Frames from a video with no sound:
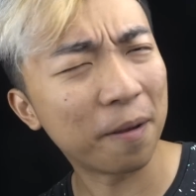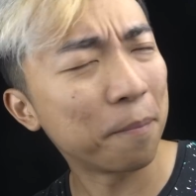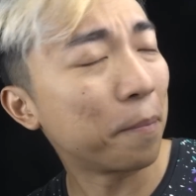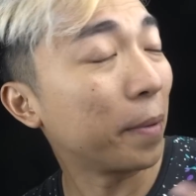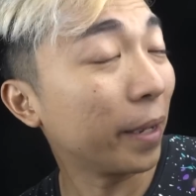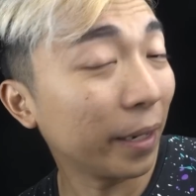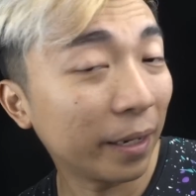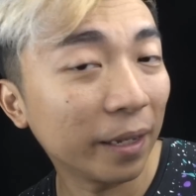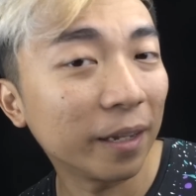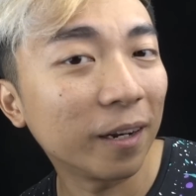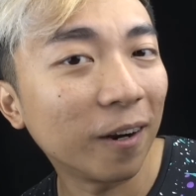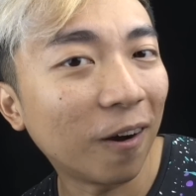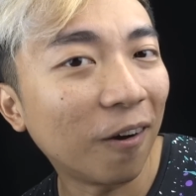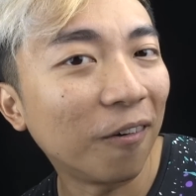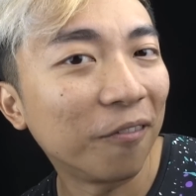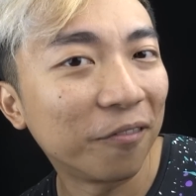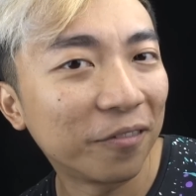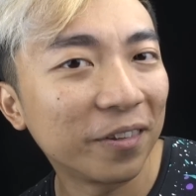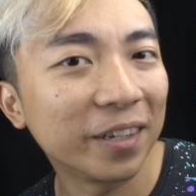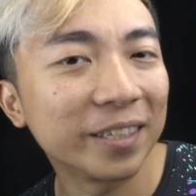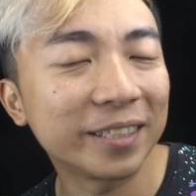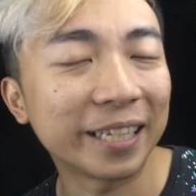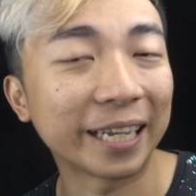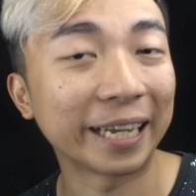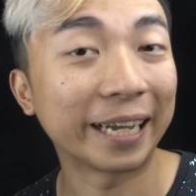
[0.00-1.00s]
I made it
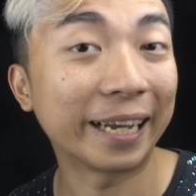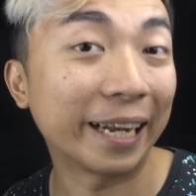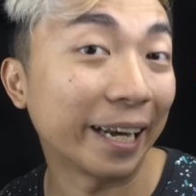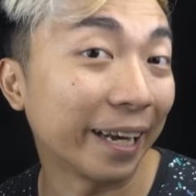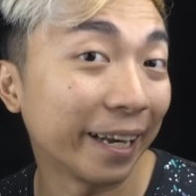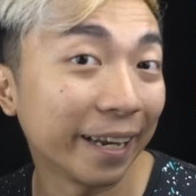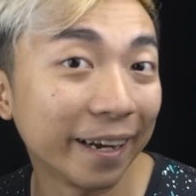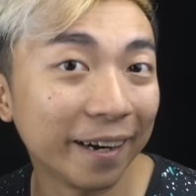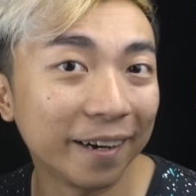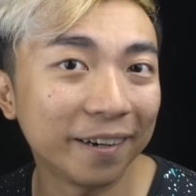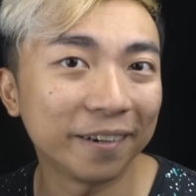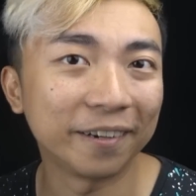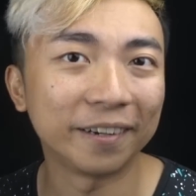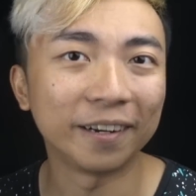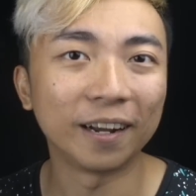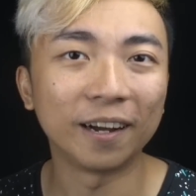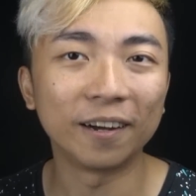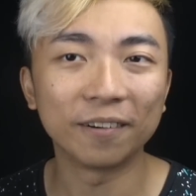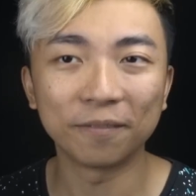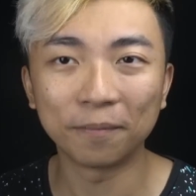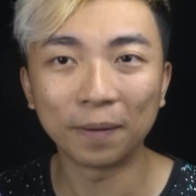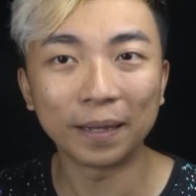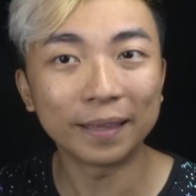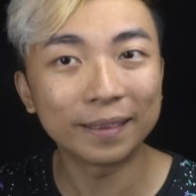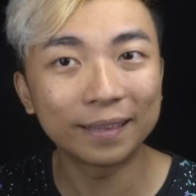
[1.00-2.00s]
obvious and clear
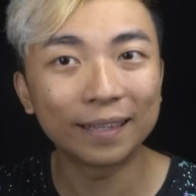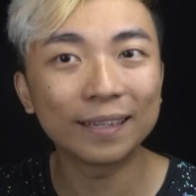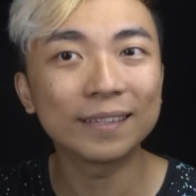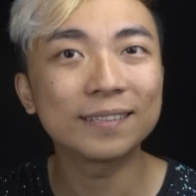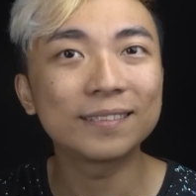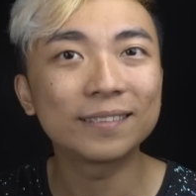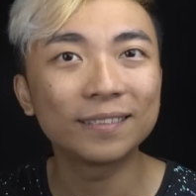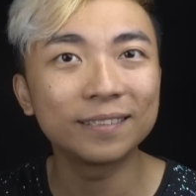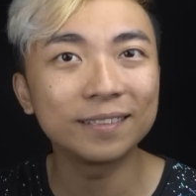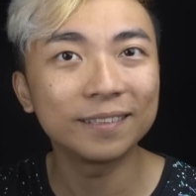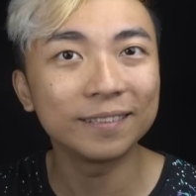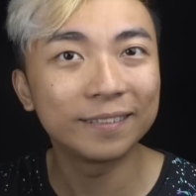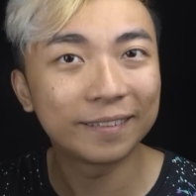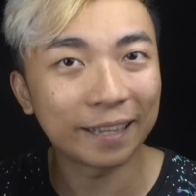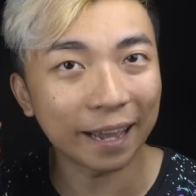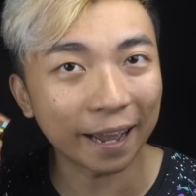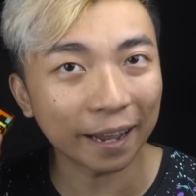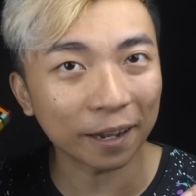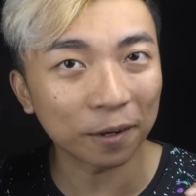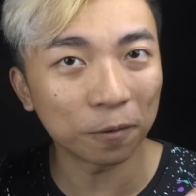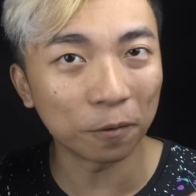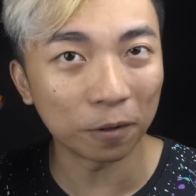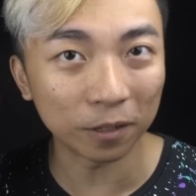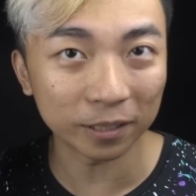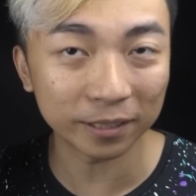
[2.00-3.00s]
enough, but this
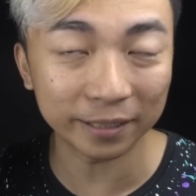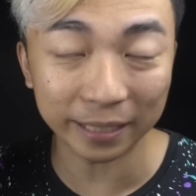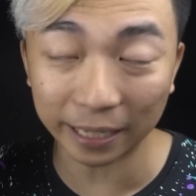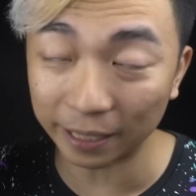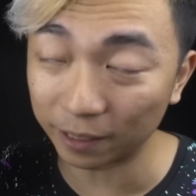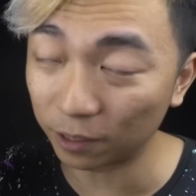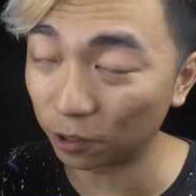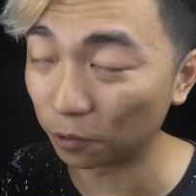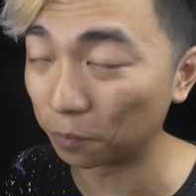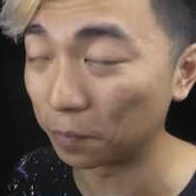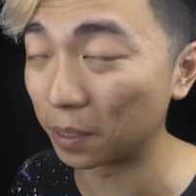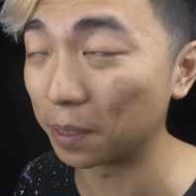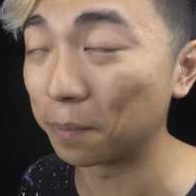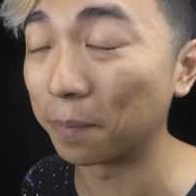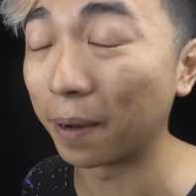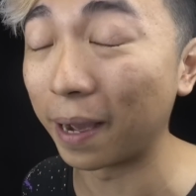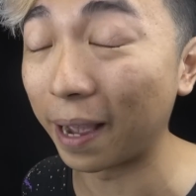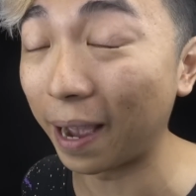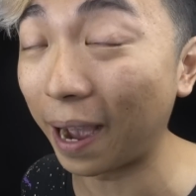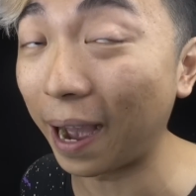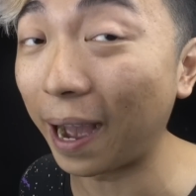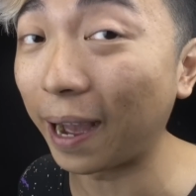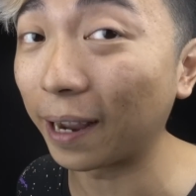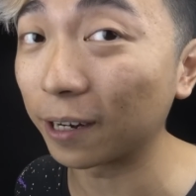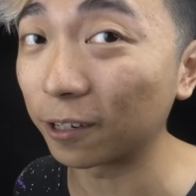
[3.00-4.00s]
deck was sent to me by
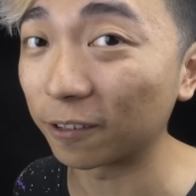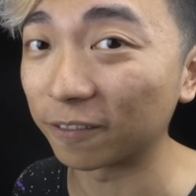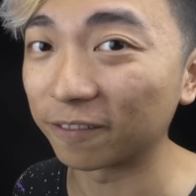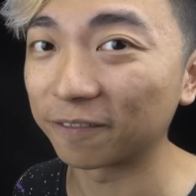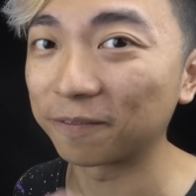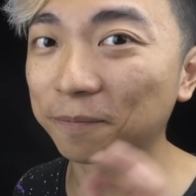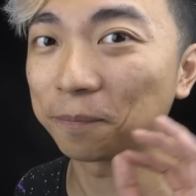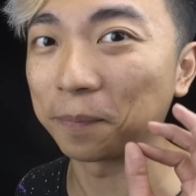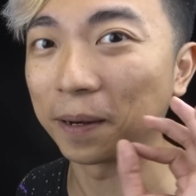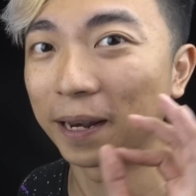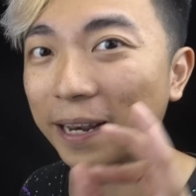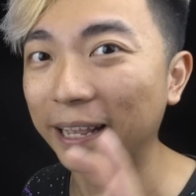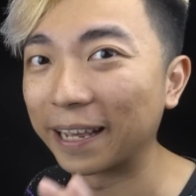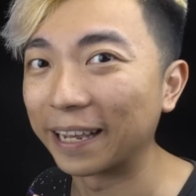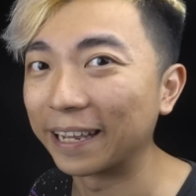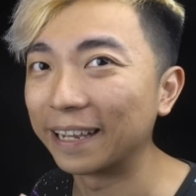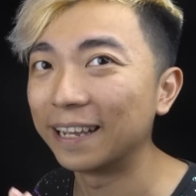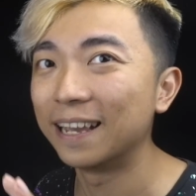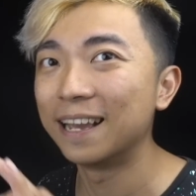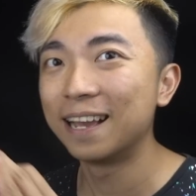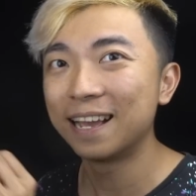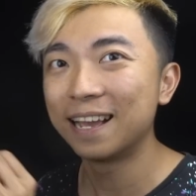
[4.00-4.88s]
Out of Play.